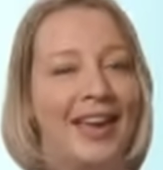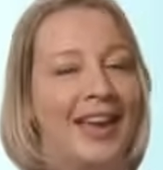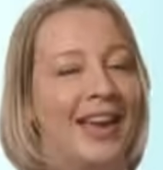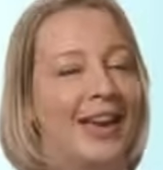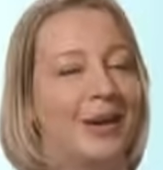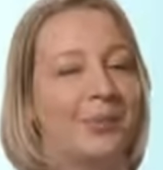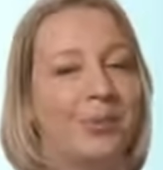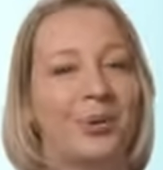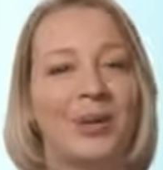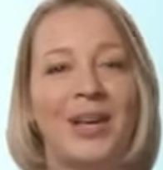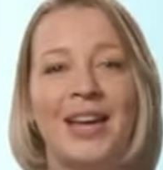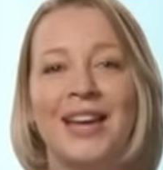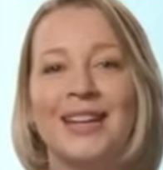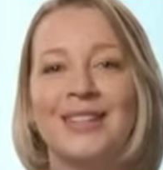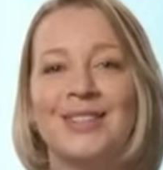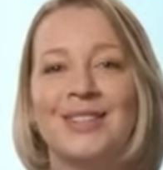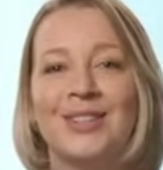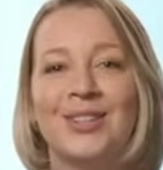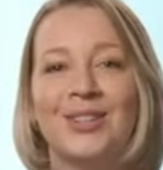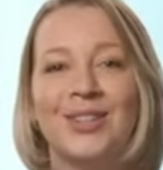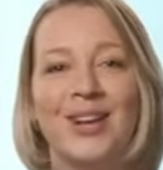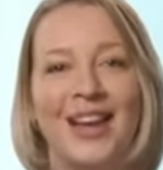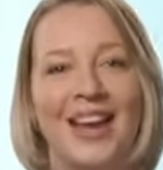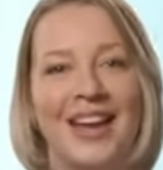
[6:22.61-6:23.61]
and will
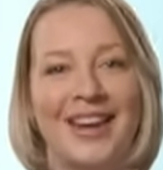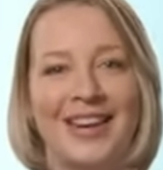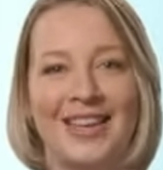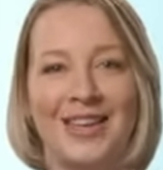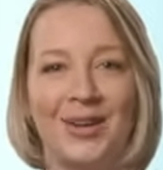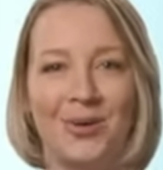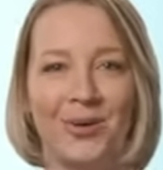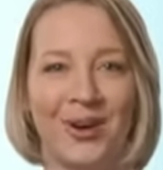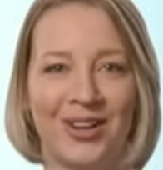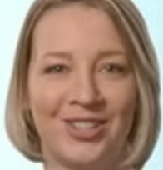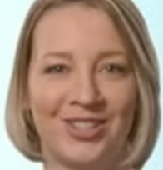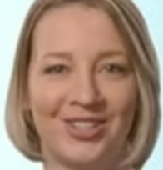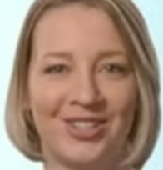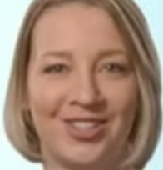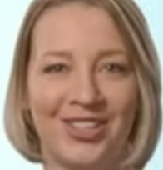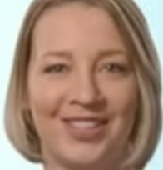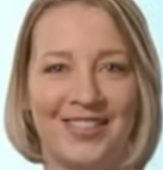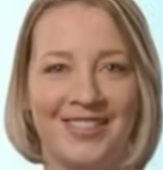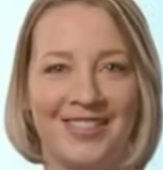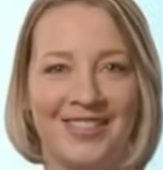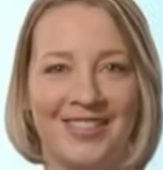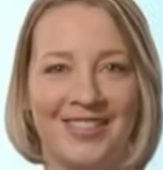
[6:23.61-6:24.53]
answer any question.